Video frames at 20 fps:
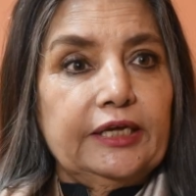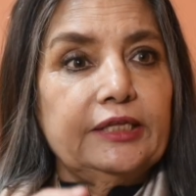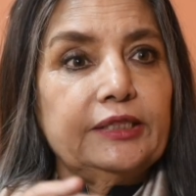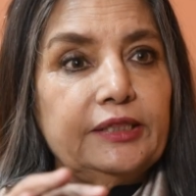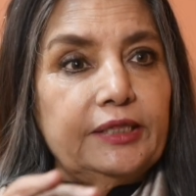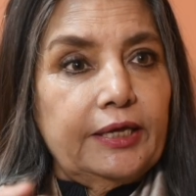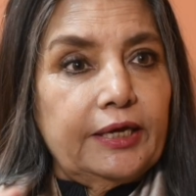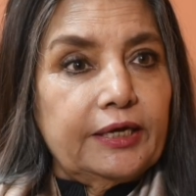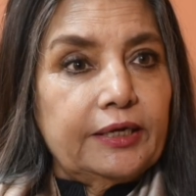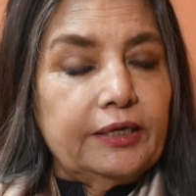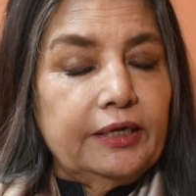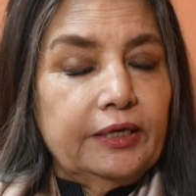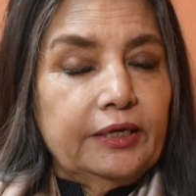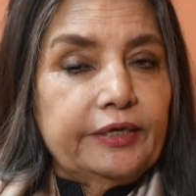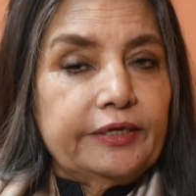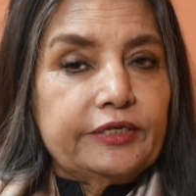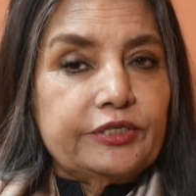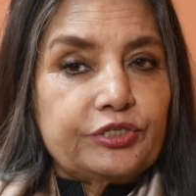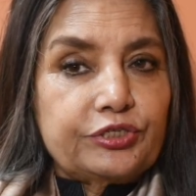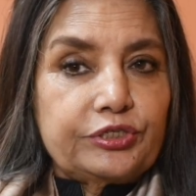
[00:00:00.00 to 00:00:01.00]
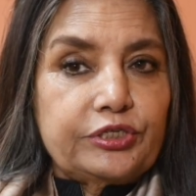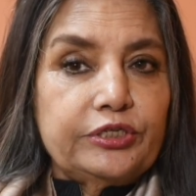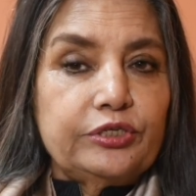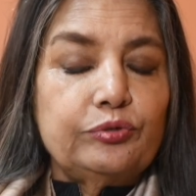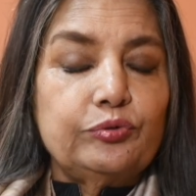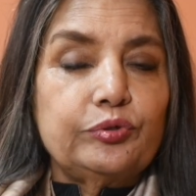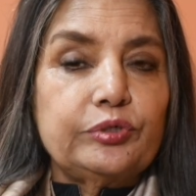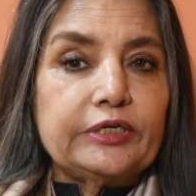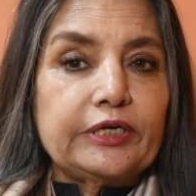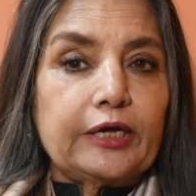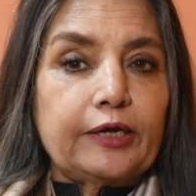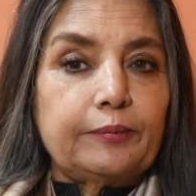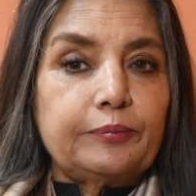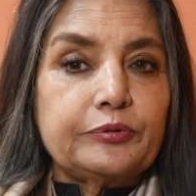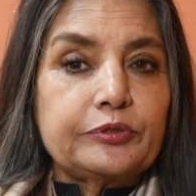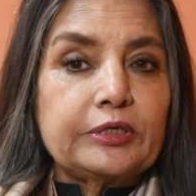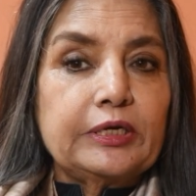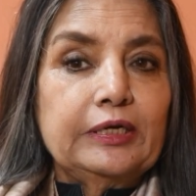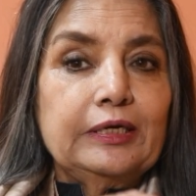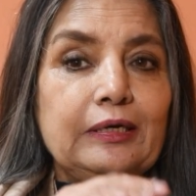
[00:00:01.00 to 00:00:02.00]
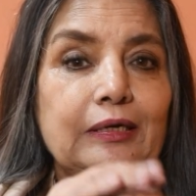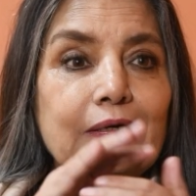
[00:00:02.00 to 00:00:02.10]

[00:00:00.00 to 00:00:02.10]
in their stereotypes.